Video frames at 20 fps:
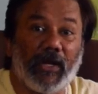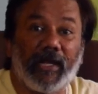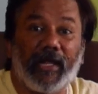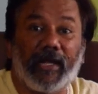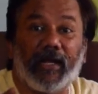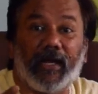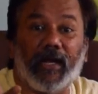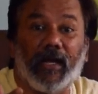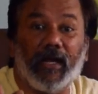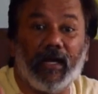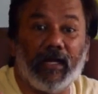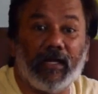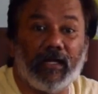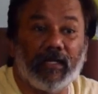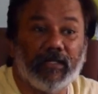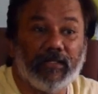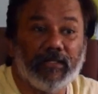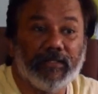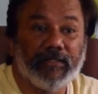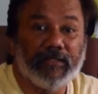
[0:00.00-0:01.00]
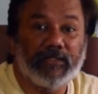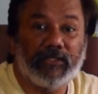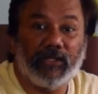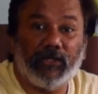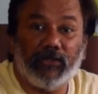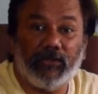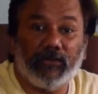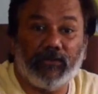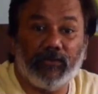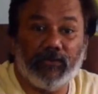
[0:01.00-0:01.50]
or a car.
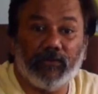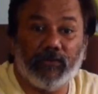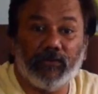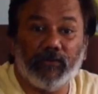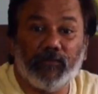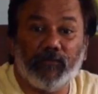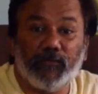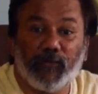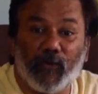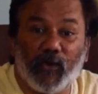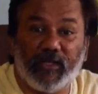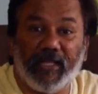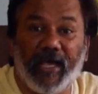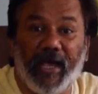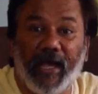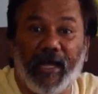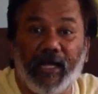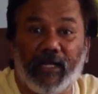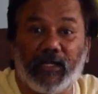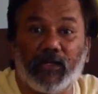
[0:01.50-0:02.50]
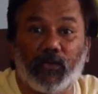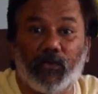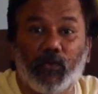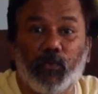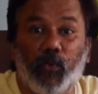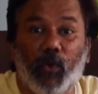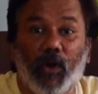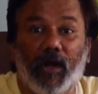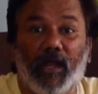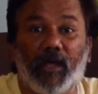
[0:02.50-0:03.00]
So for that,
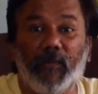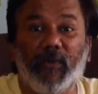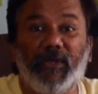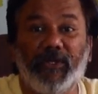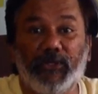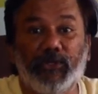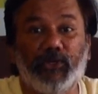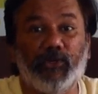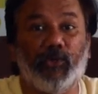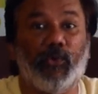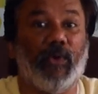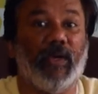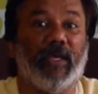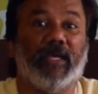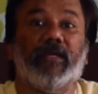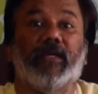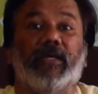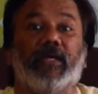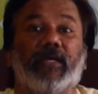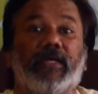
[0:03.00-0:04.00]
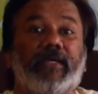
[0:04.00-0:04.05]
what are we doing?